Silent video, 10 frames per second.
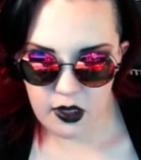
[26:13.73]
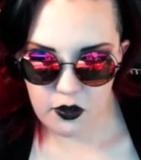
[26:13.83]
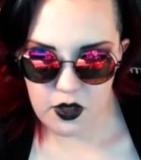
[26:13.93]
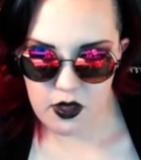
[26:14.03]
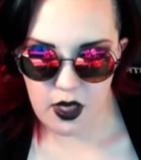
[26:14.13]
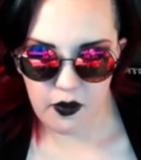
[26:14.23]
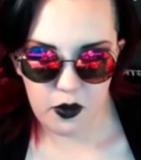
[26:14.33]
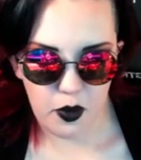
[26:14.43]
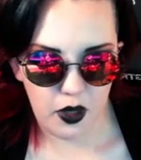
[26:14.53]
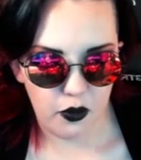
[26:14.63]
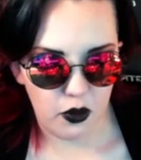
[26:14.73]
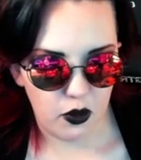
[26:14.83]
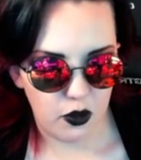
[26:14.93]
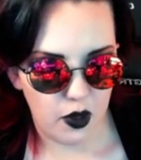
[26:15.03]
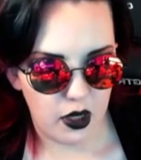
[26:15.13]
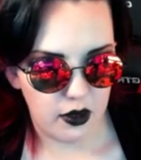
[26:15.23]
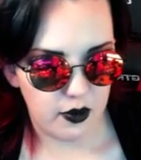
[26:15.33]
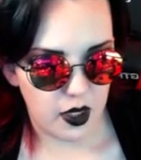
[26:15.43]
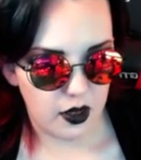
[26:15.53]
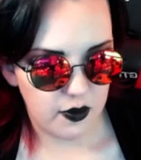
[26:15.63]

And they'll just have to pay for a whole new edit,